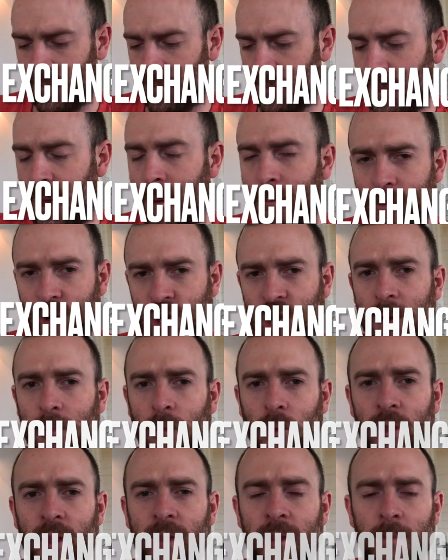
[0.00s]

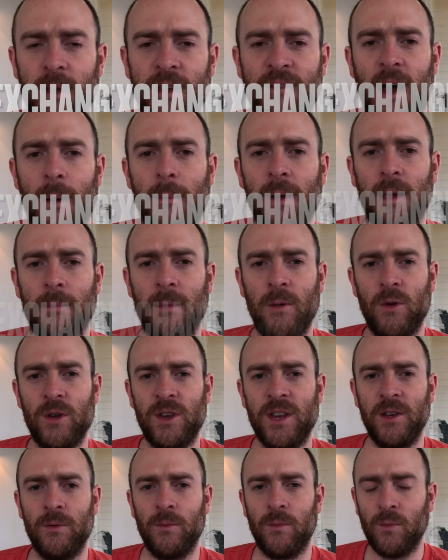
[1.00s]
membership within the bee farming
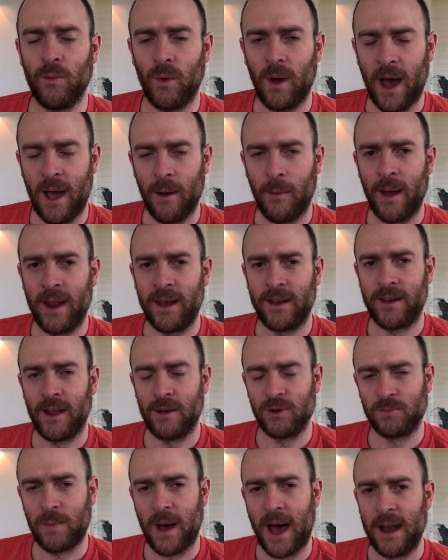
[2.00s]
community. I
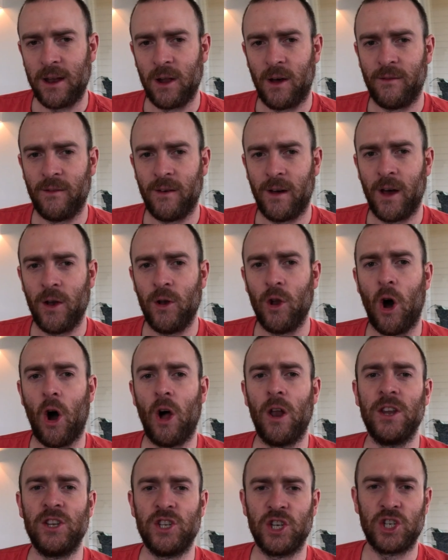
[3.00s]
was part of a
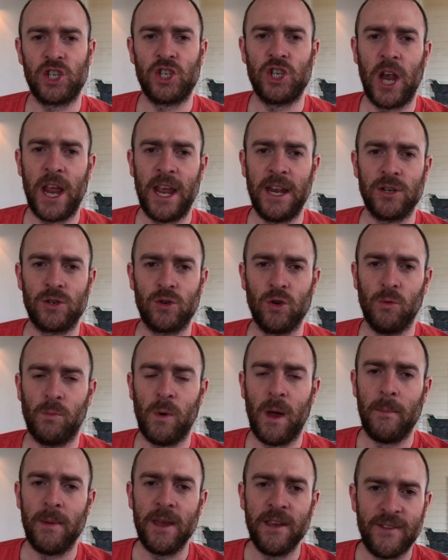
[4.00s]
knowledge exchange group
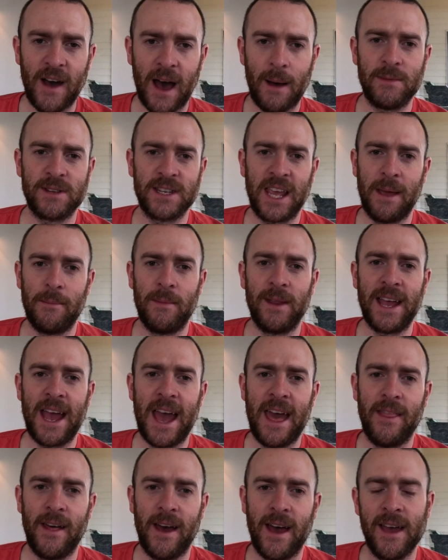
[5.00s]
where bee farmers came
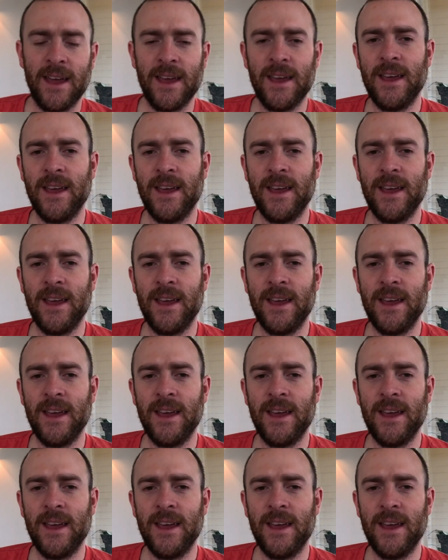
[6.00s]
together,